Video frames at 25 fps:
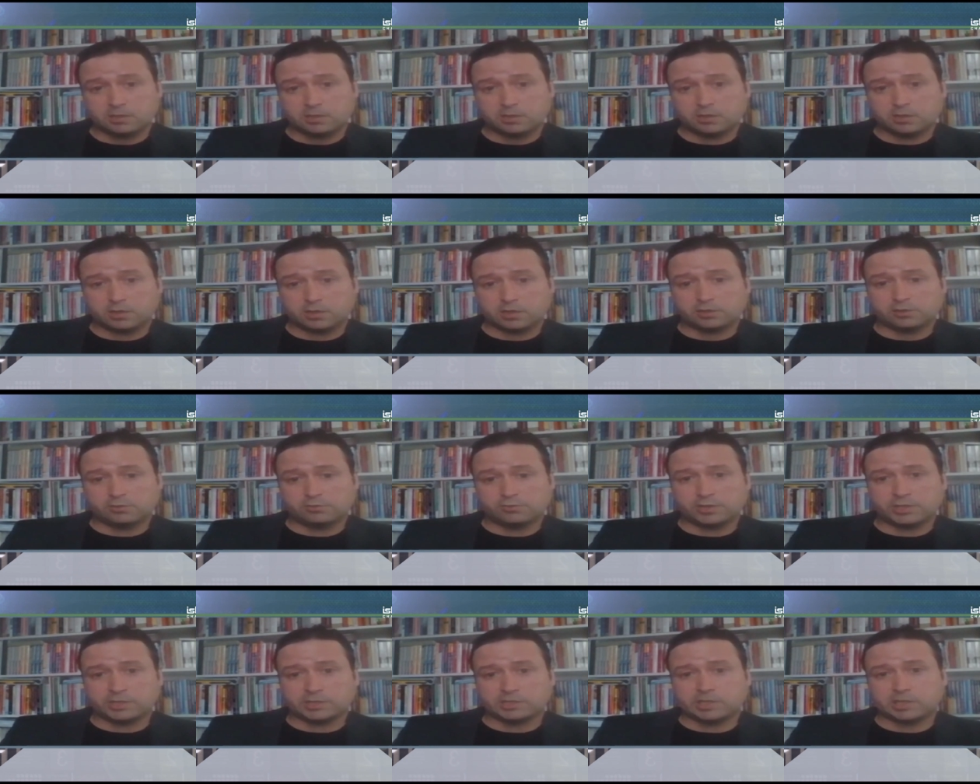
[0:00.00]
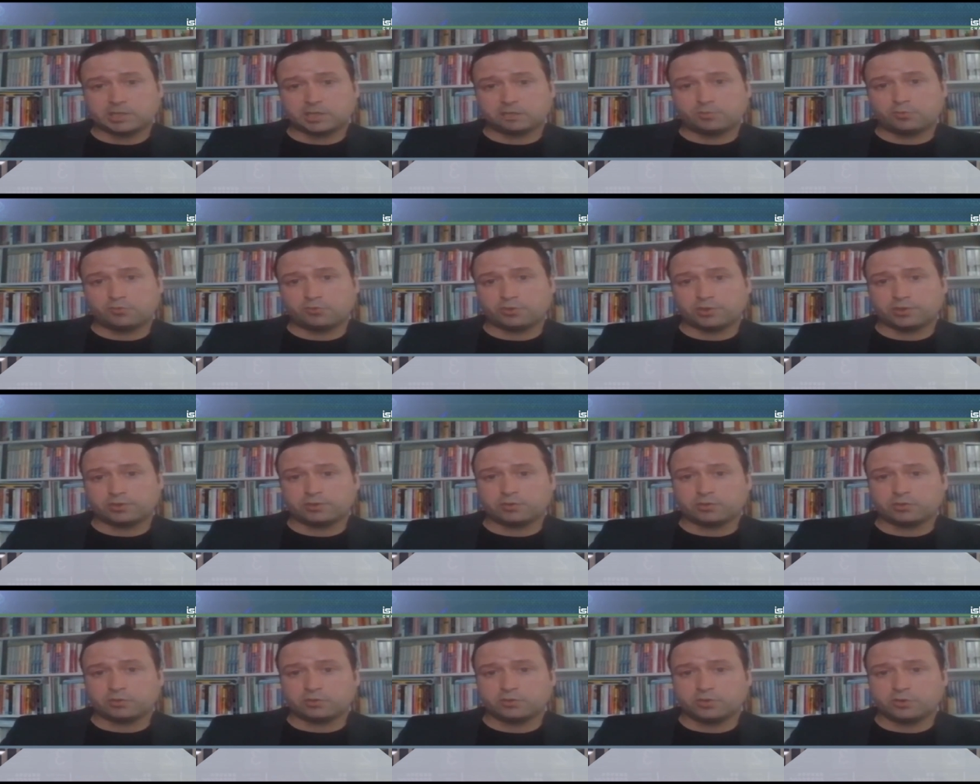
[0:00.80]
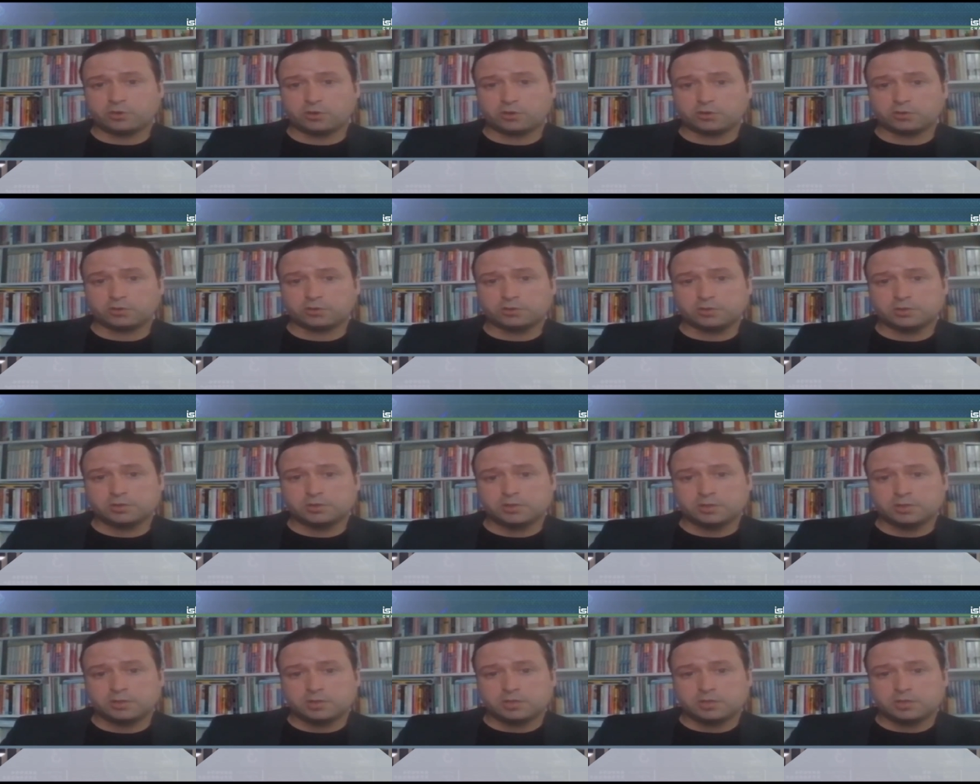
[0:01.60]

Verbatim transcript: including Singapore and Hong Kong.